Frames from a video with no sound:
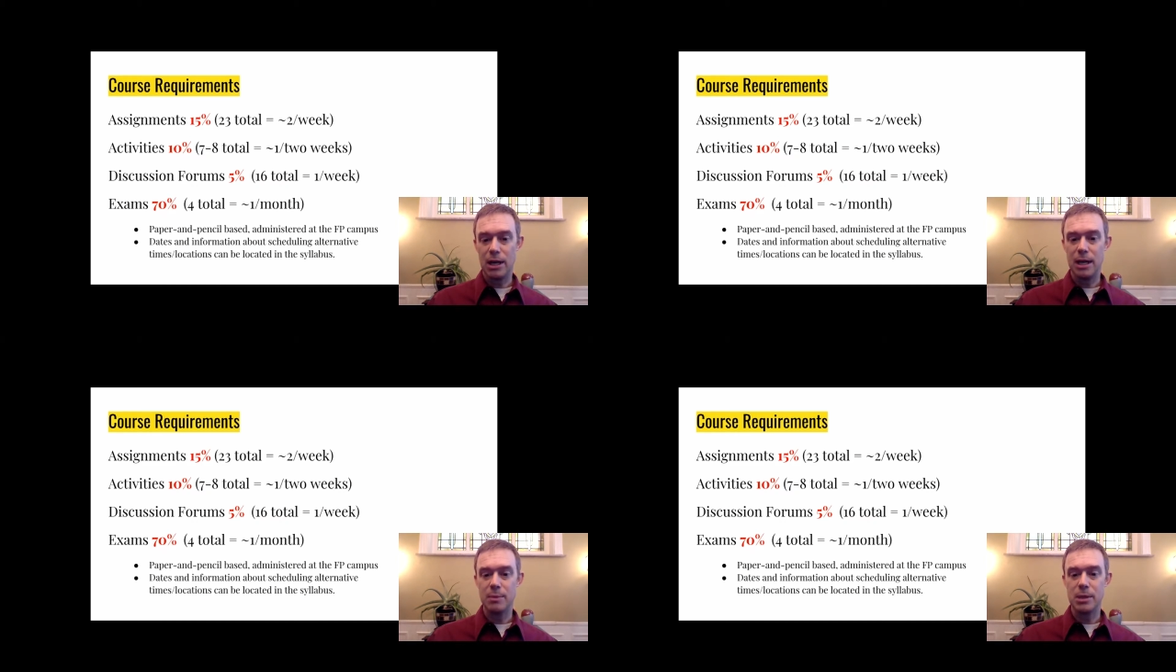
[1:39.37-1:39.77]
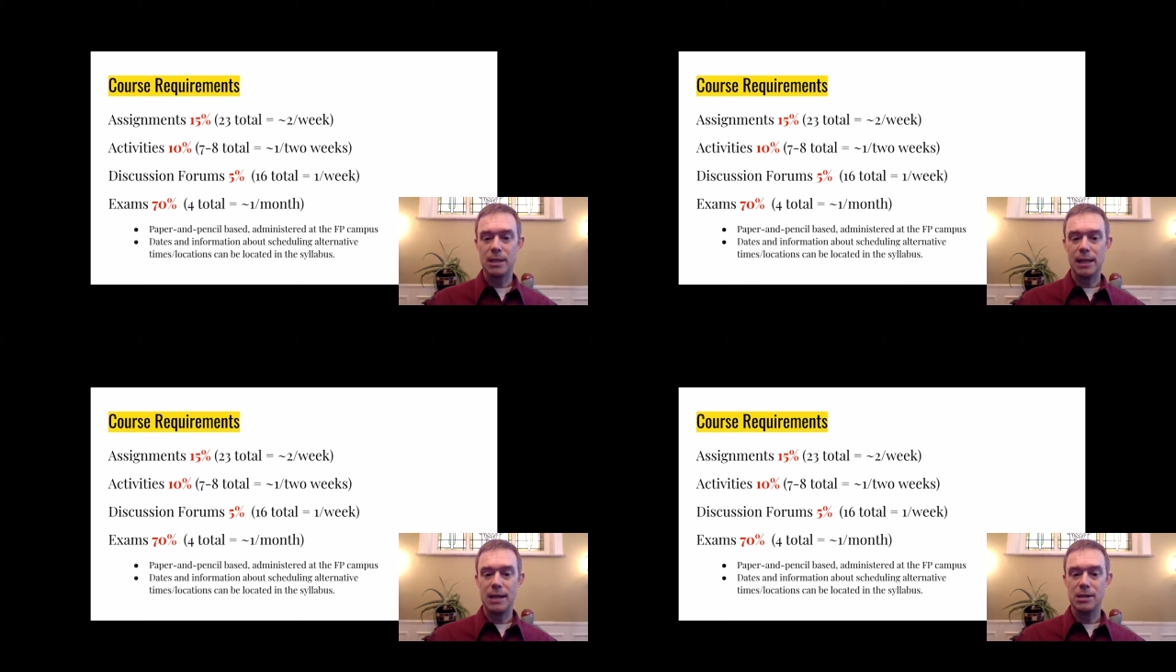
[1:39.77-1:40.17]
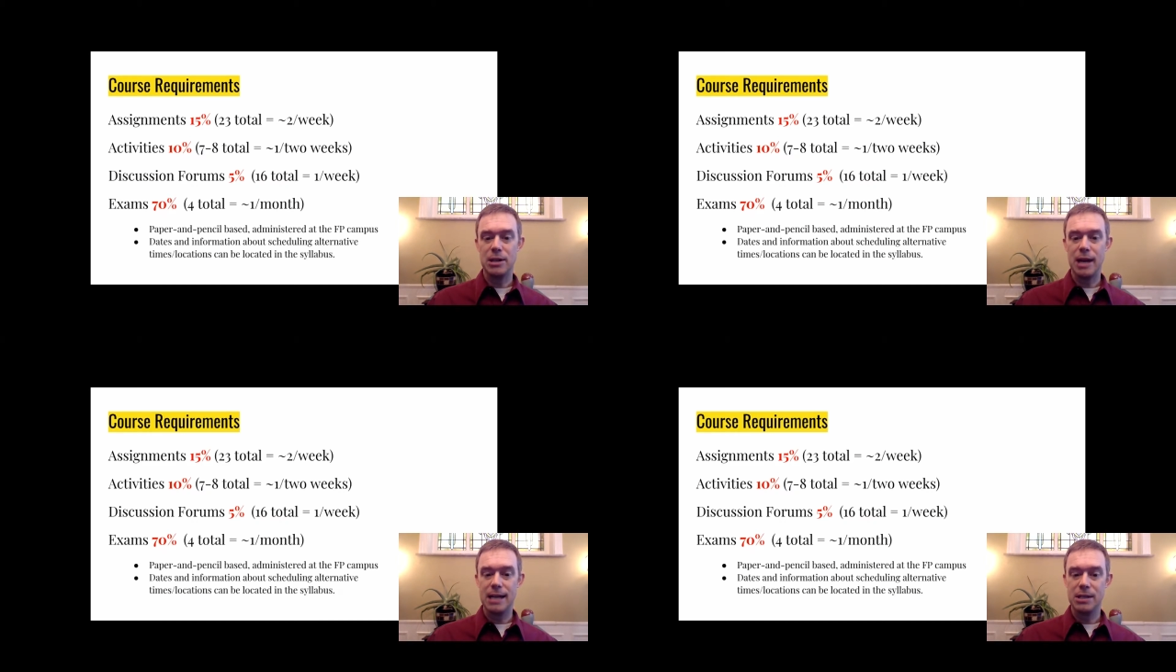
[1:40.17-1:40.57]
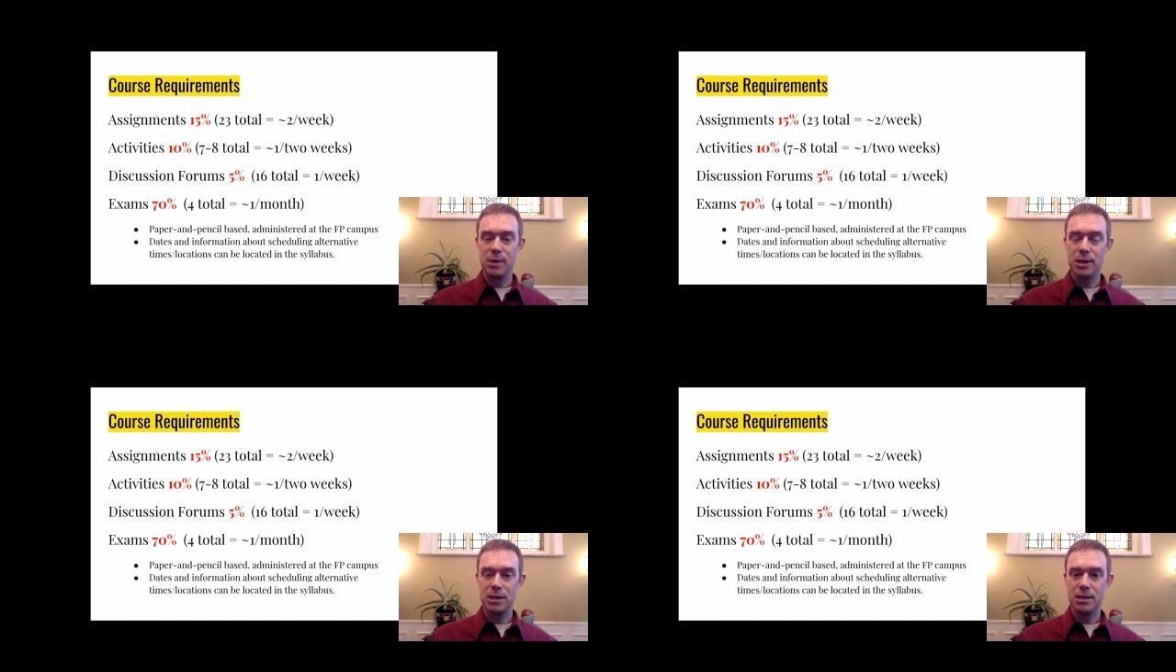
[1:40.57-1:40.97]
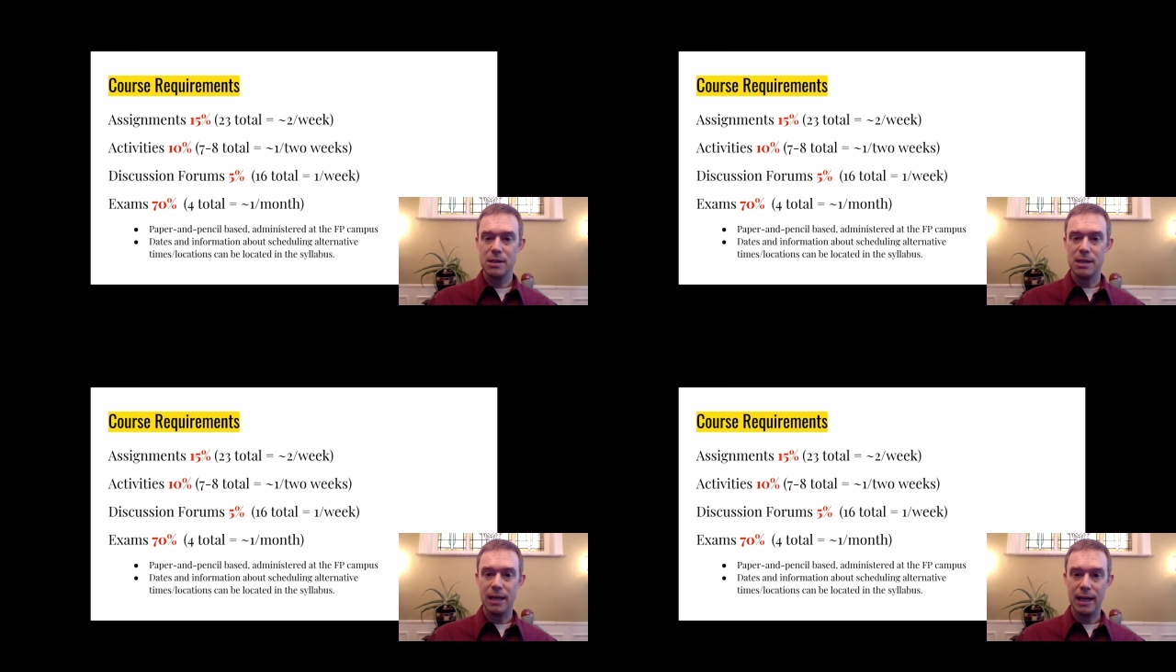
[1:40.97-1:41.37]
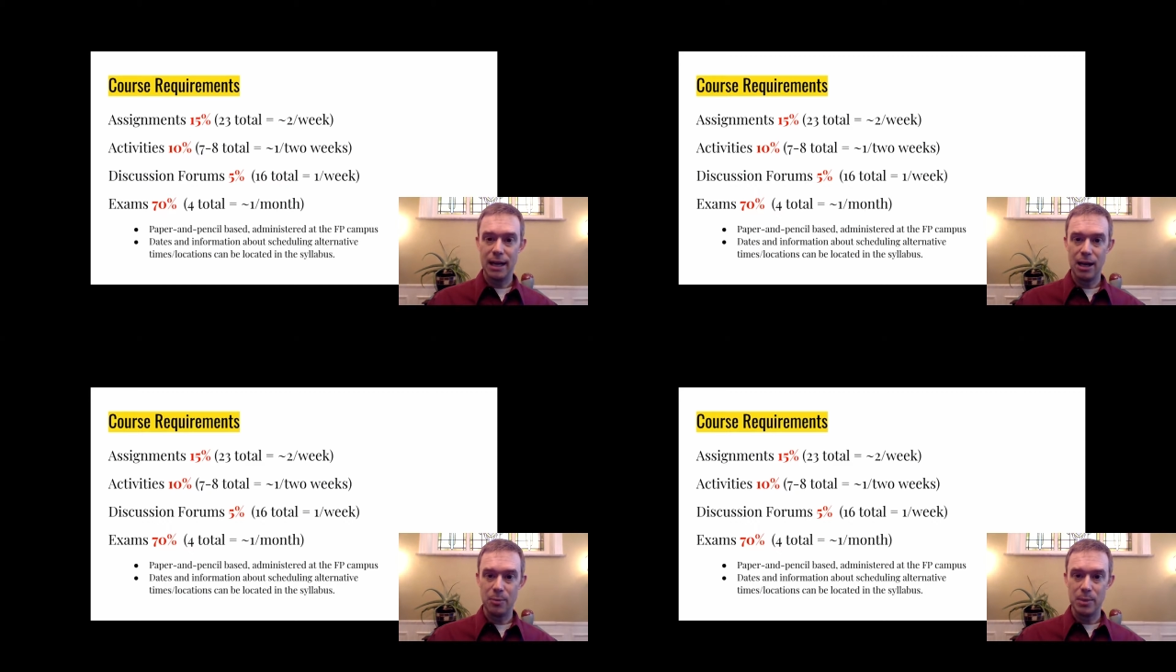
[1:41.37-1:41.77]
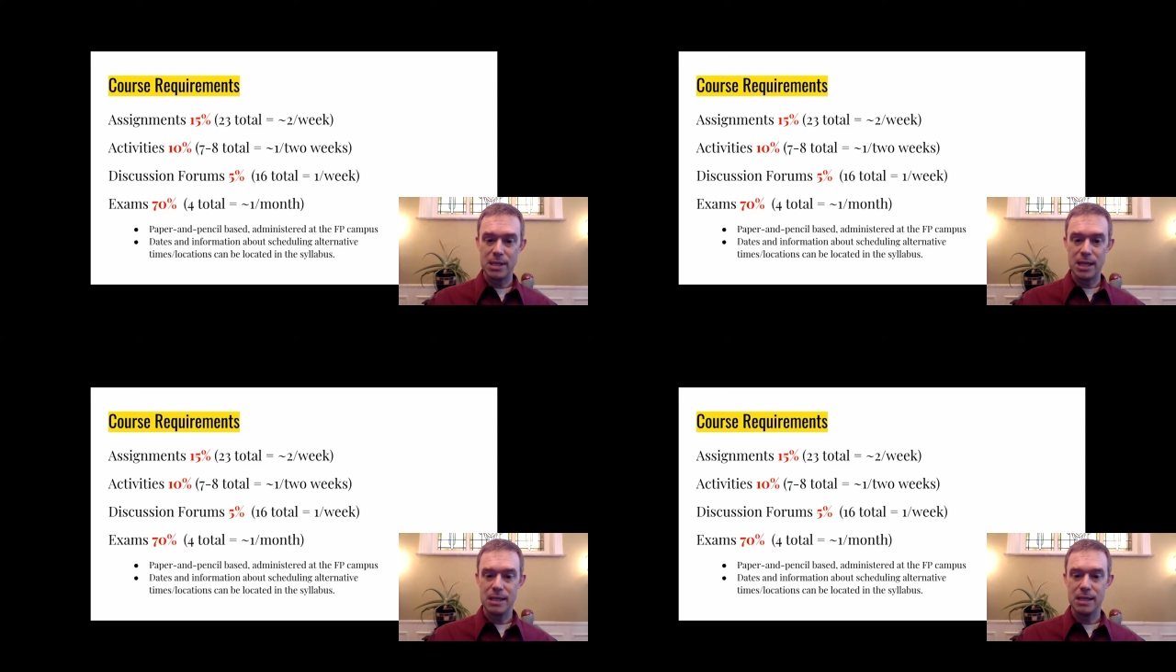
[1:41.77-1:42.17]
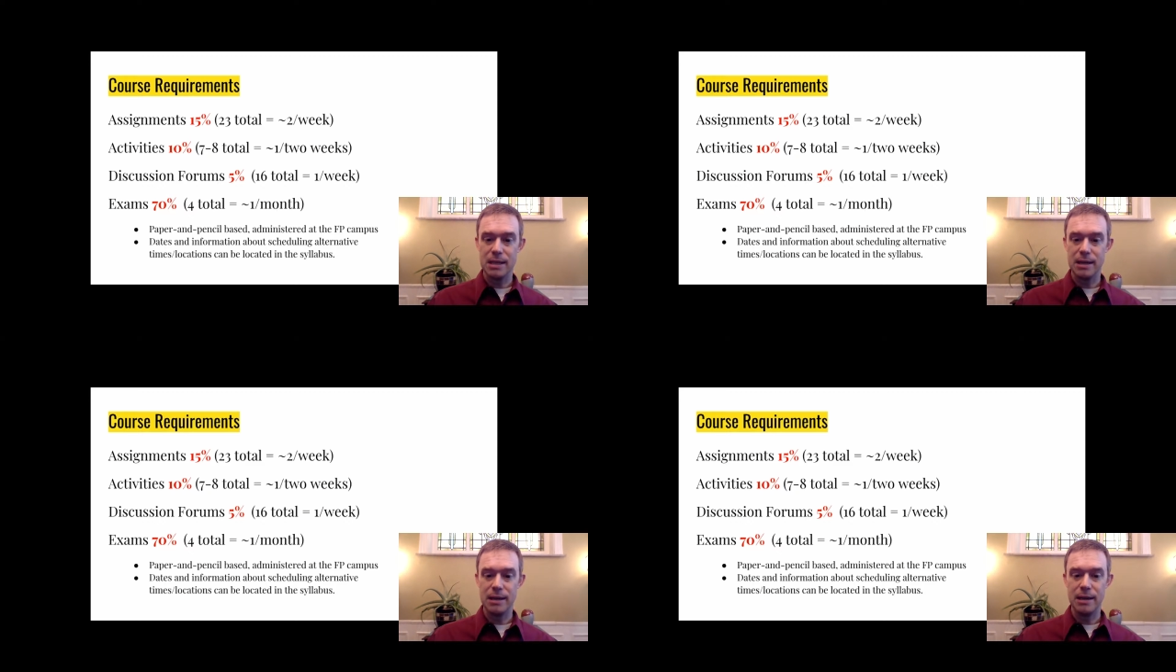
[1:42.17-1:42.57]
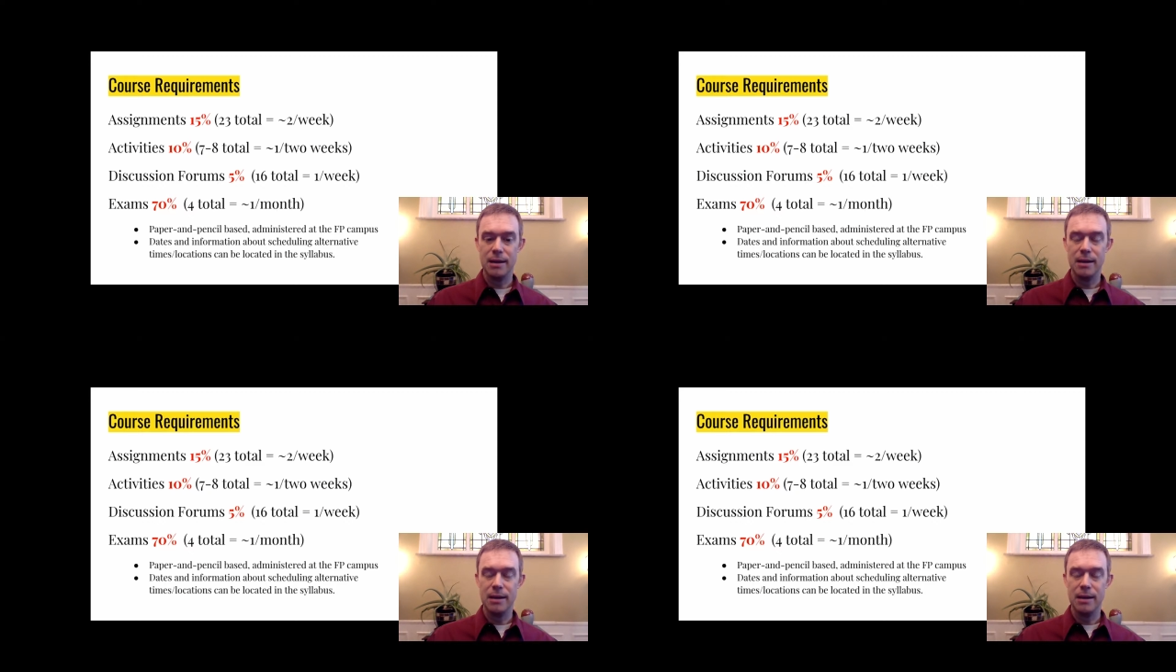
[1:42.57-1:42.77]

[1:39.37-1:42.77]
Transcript: campus allows you to ask questions and get help as necessary,